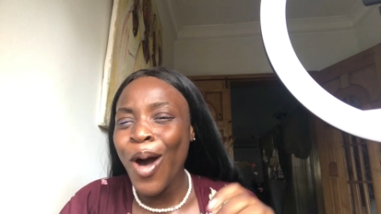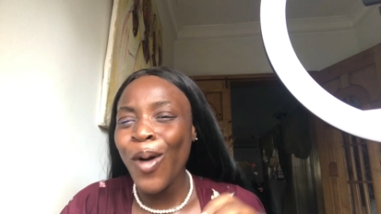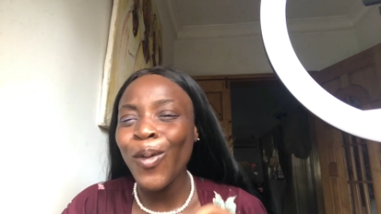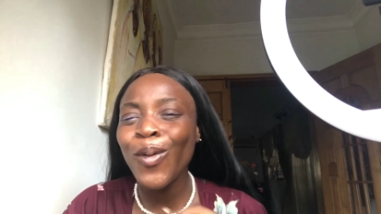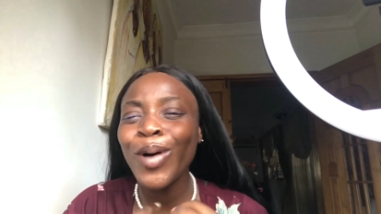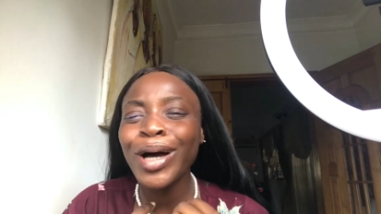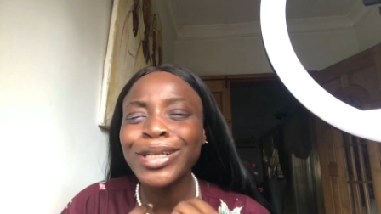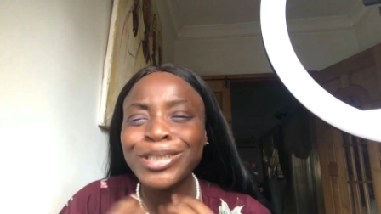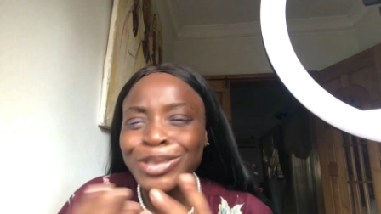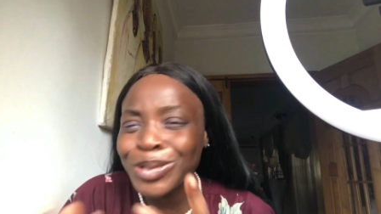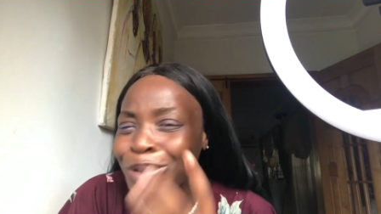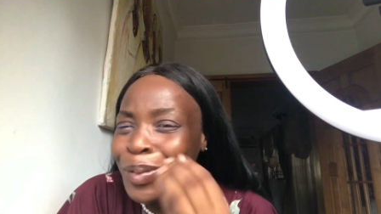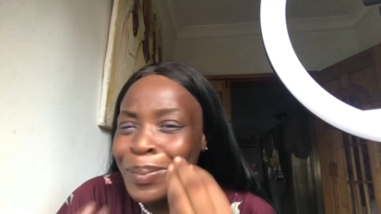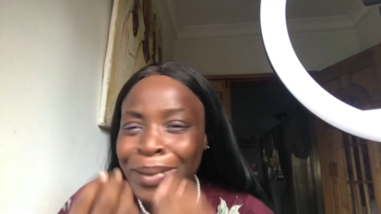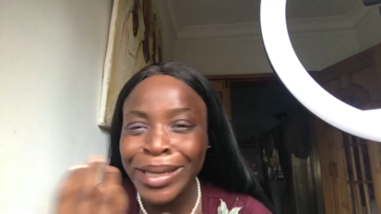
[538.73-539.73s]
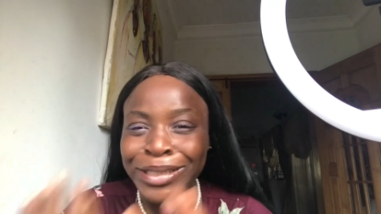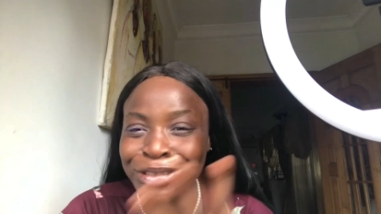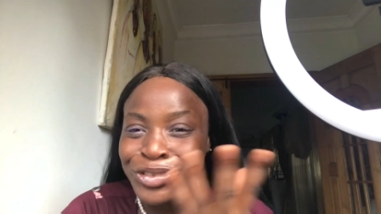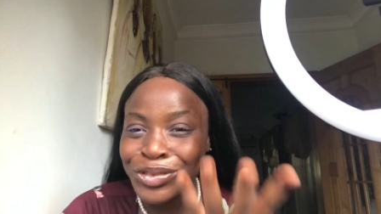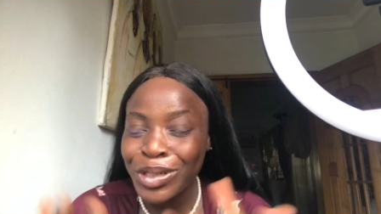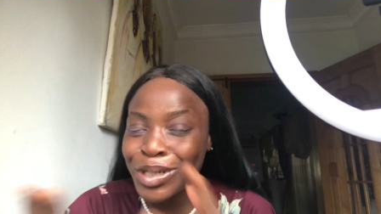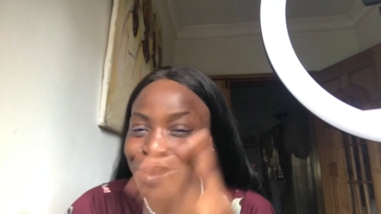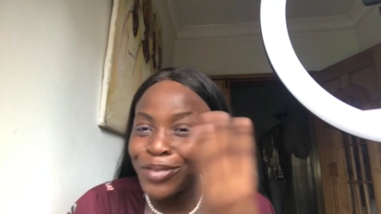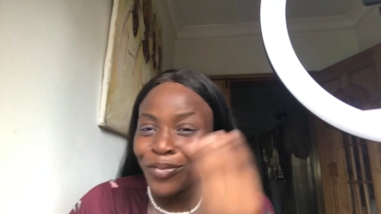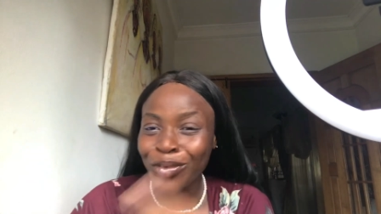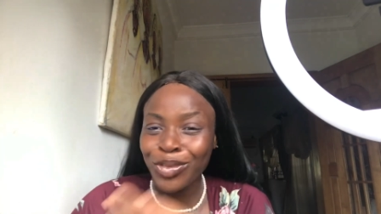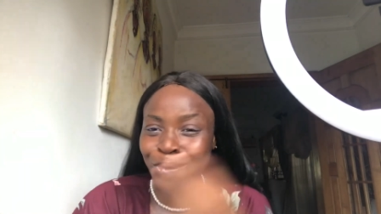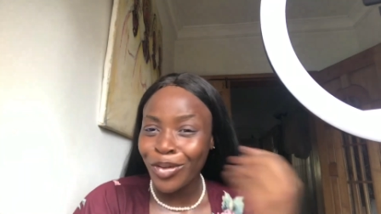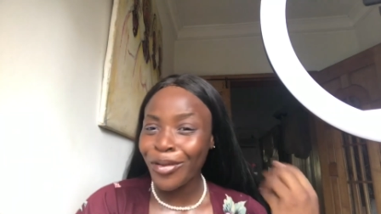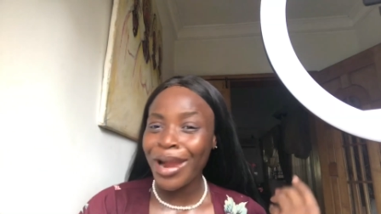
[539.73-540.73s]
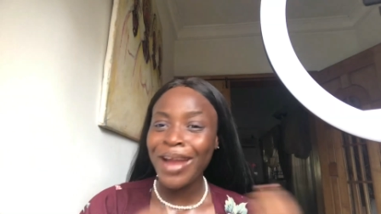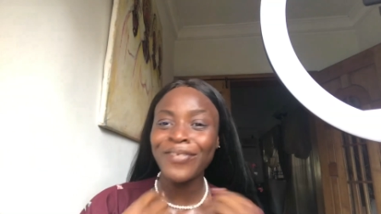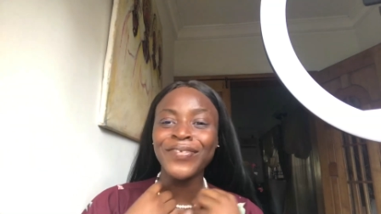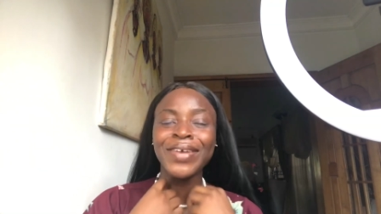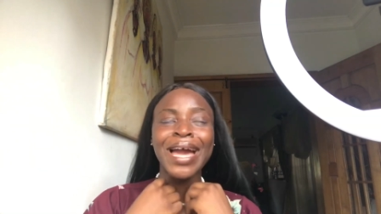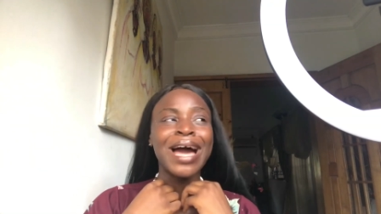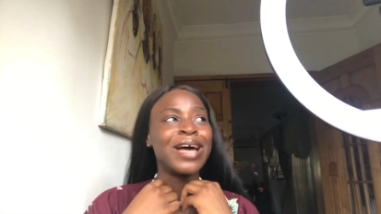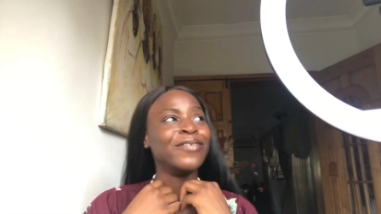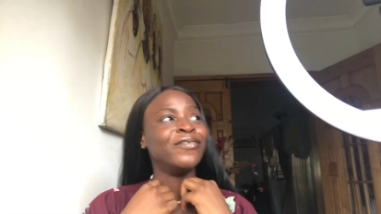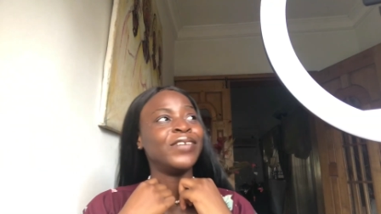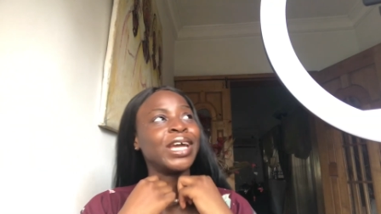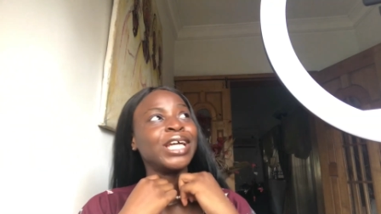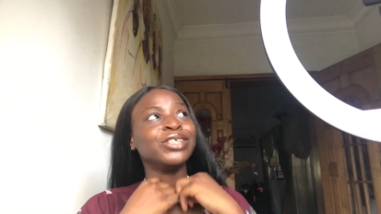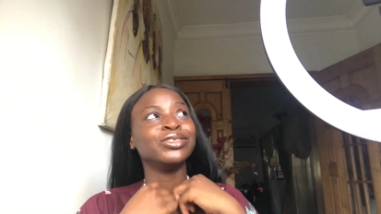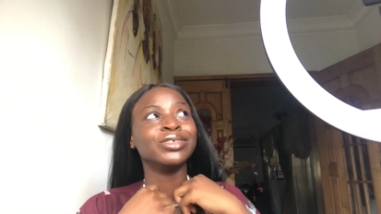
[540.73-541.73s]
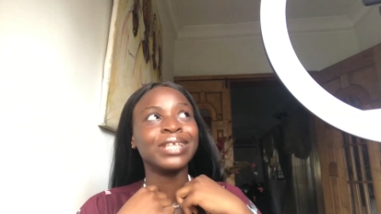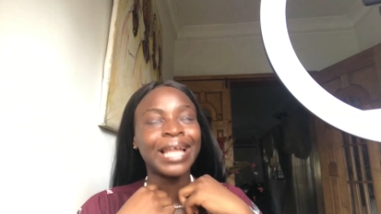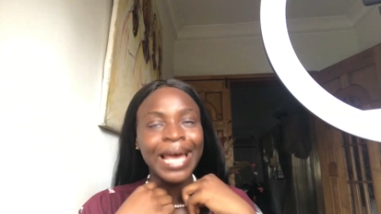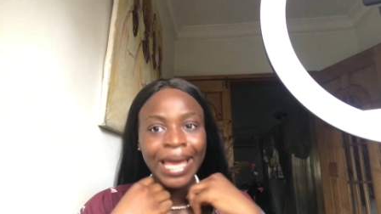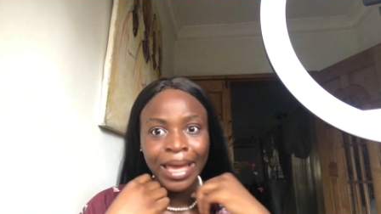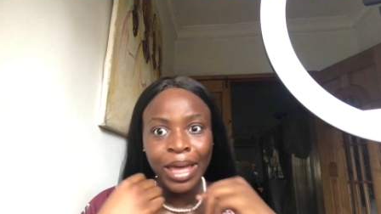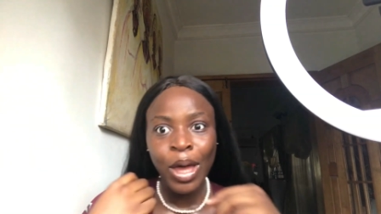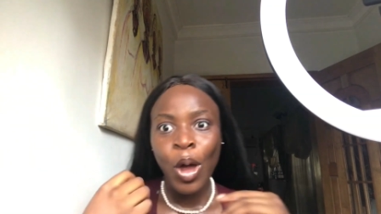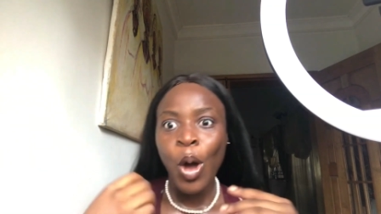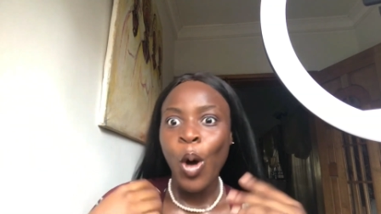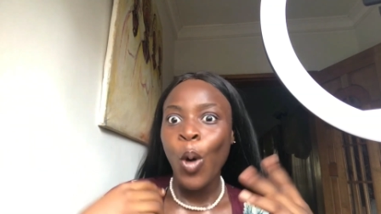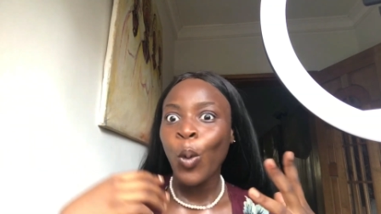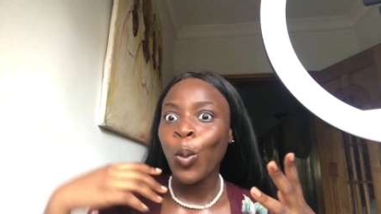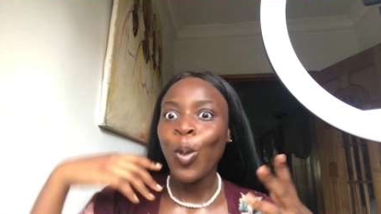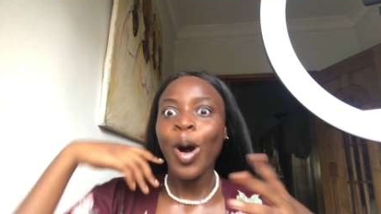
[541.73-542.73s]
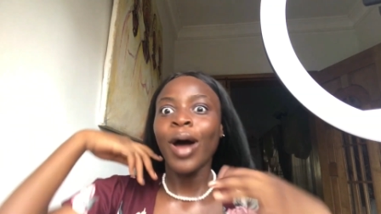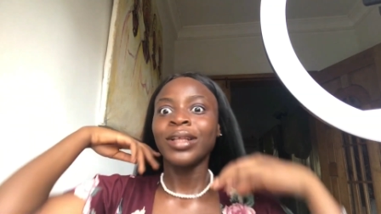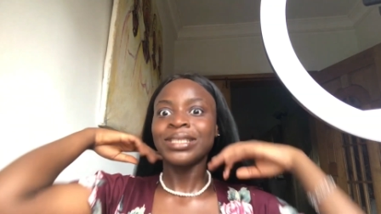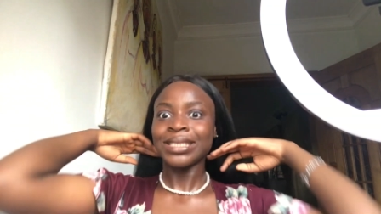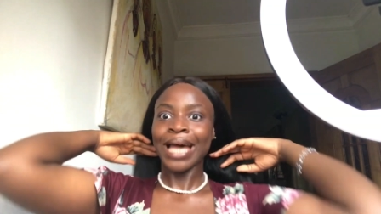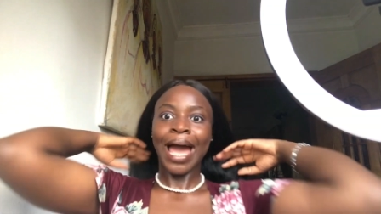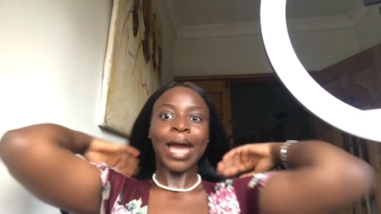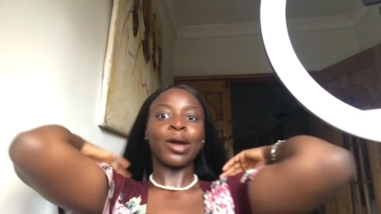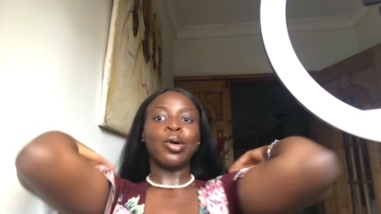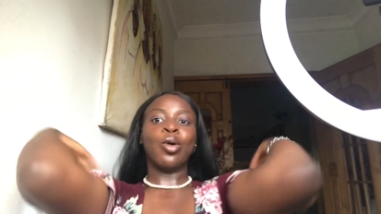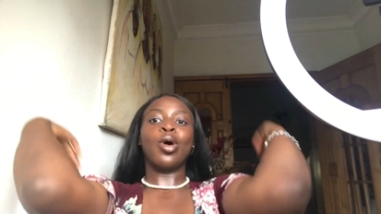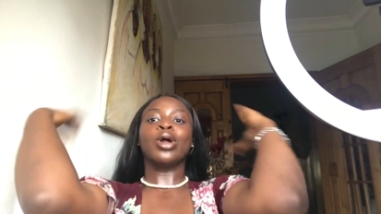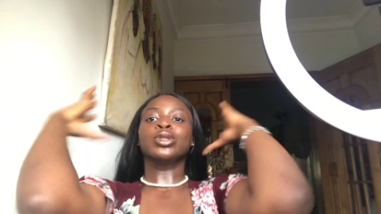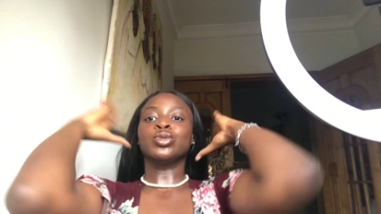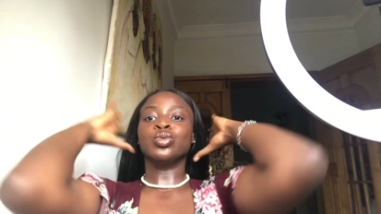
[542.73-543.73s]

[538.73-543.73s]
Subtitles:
what do you mean drinks, photography, and venue? Like, what I got